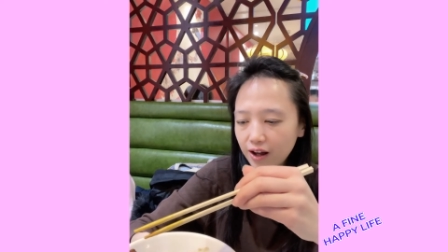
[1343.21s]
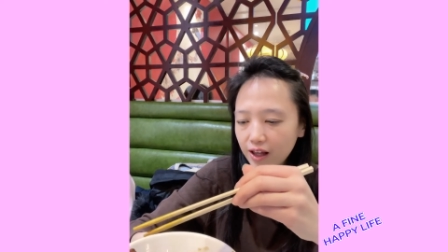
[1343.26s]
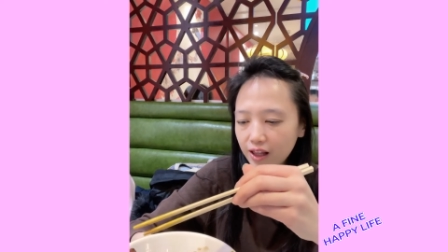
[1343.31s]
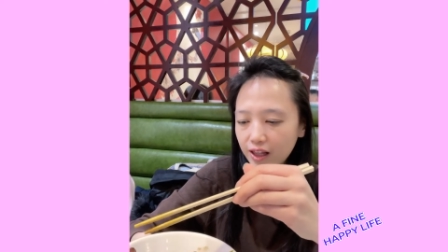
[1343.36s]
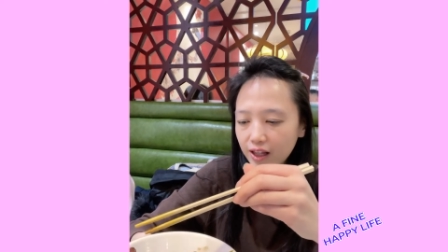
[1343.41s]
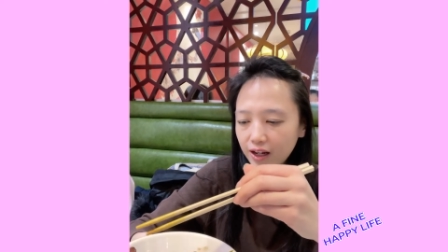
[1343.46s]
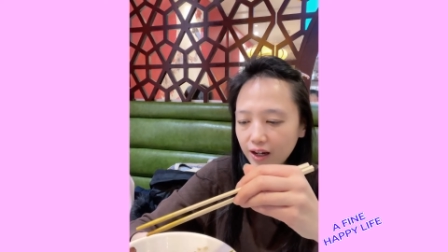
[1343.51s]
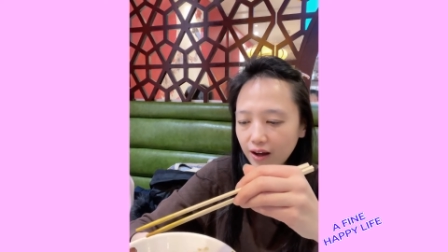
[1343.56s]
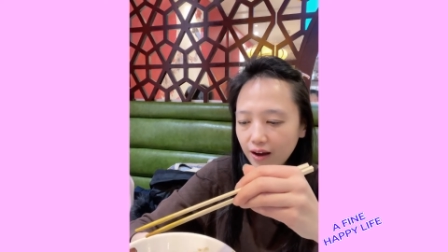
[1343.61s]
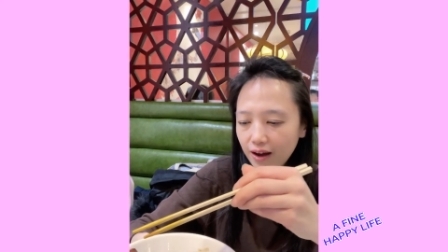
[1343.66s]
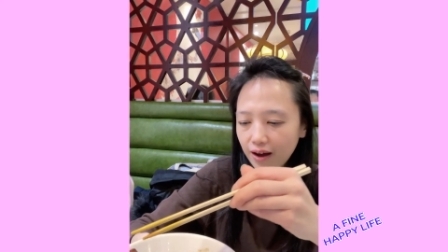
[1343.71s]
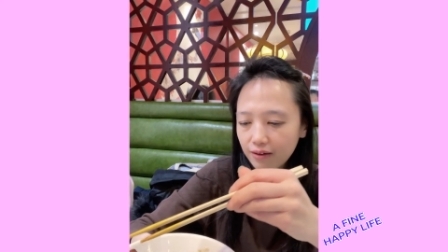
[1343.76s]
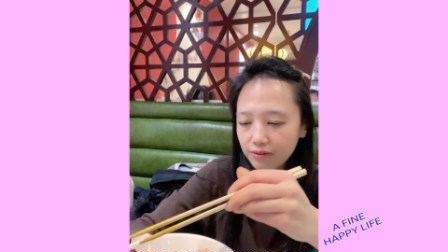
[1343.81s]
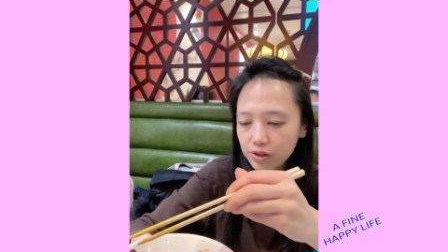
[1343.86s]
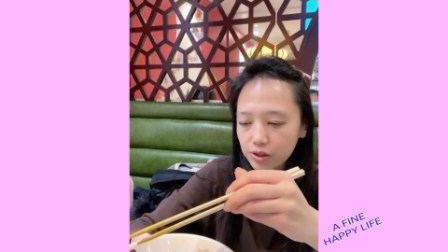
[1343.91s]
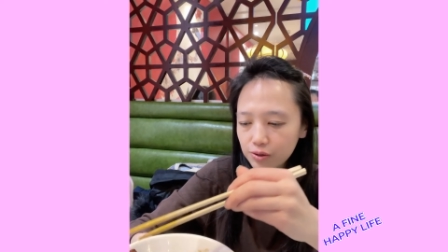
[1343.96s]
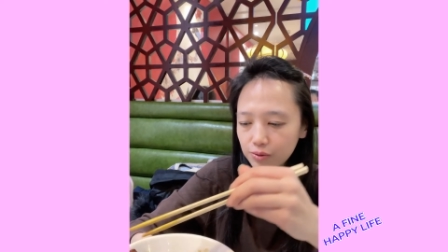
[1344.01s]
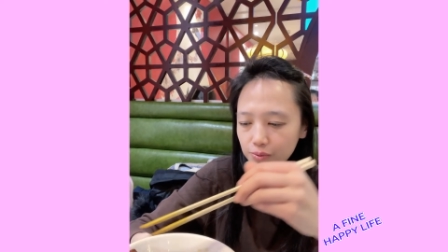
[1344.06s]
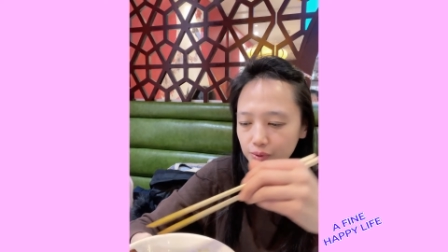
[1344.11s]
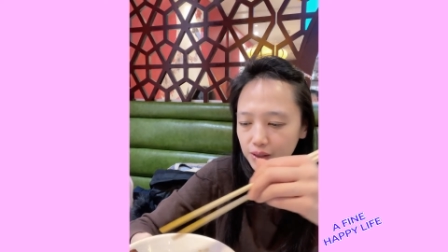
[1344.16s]
think I have
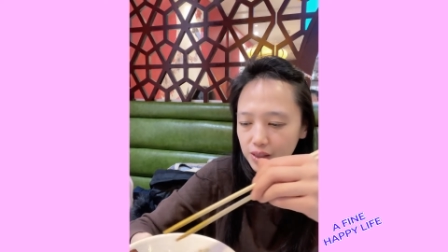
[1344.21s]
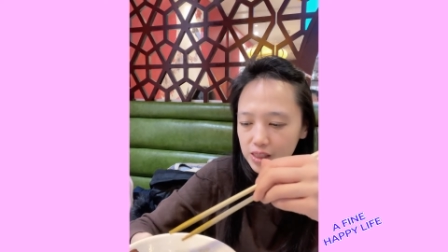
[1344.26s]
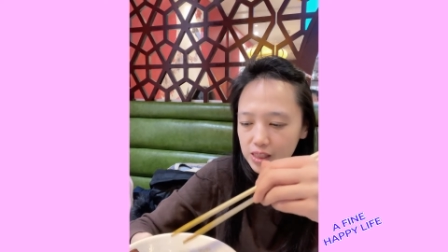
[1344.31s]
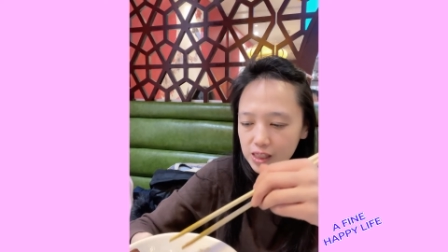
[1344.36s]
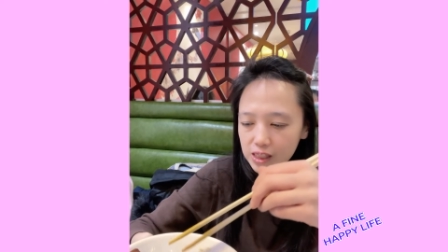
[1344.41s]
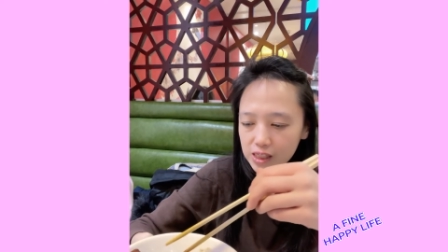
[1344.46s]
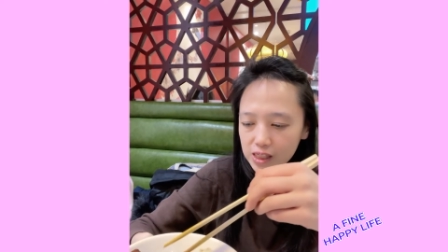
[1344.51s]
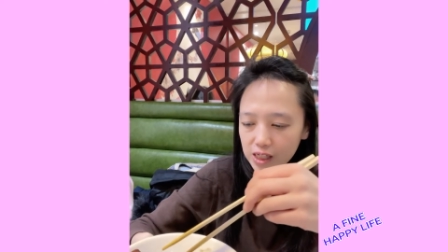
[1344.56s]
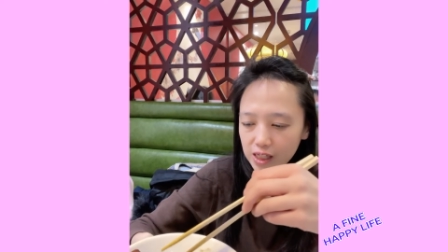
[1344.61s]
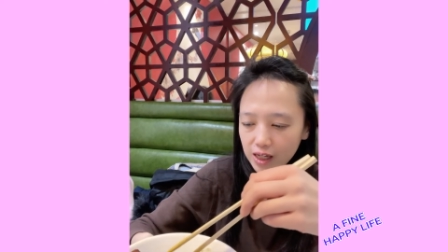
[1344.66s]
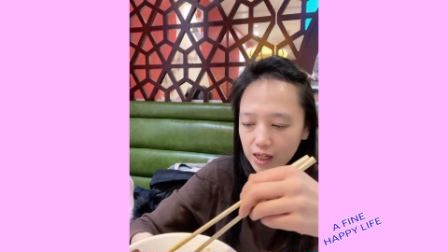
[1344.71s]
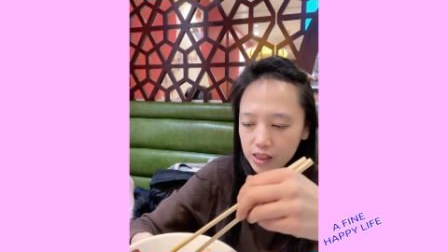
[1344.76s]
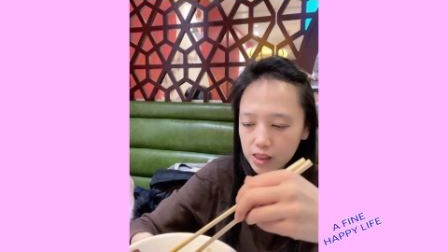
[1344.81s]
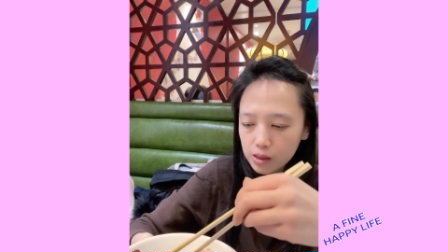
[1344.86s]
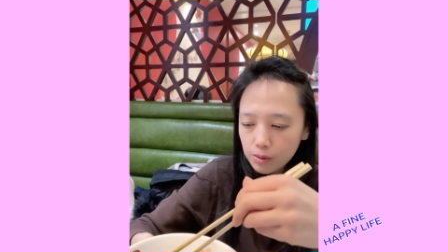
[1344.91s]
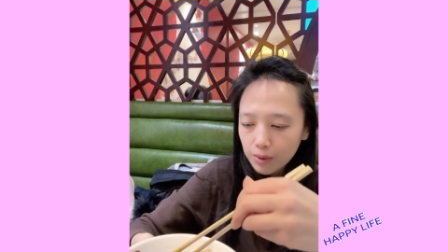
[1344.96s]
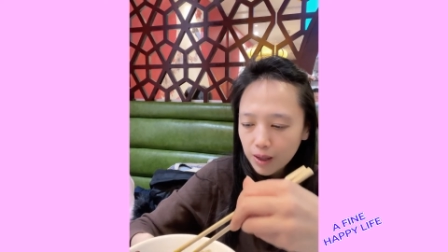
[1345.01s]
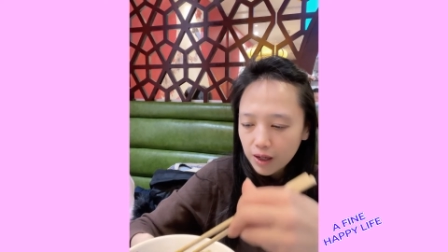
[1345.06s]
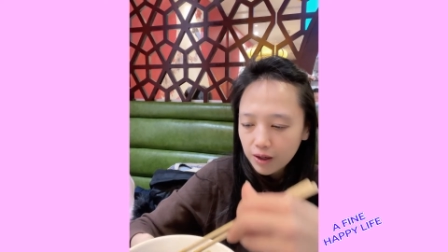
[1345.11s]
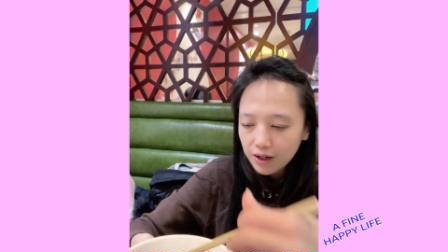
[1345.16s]
2 pieces and that's
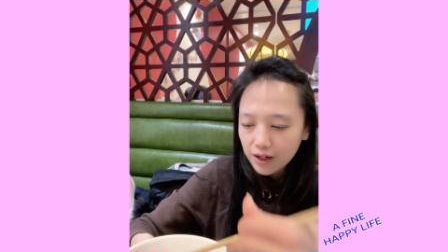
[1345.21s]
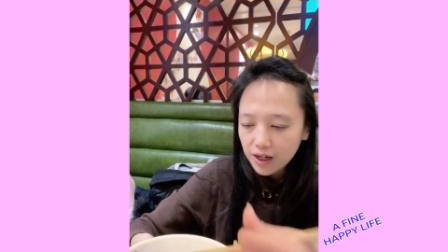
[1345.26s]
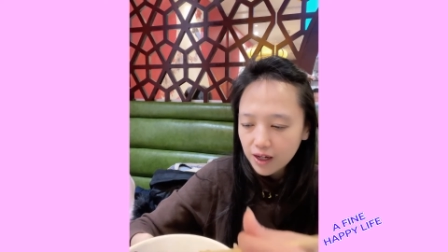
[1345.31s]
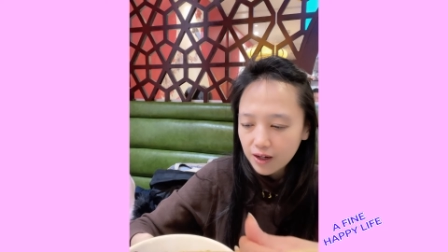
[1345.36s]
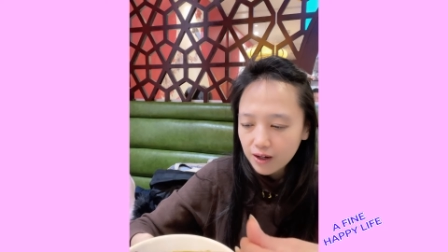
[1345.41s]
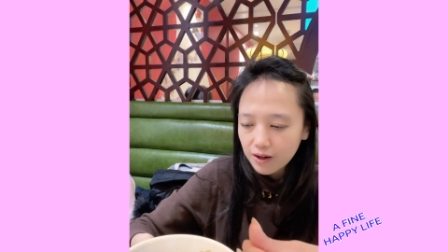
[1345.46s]
about it.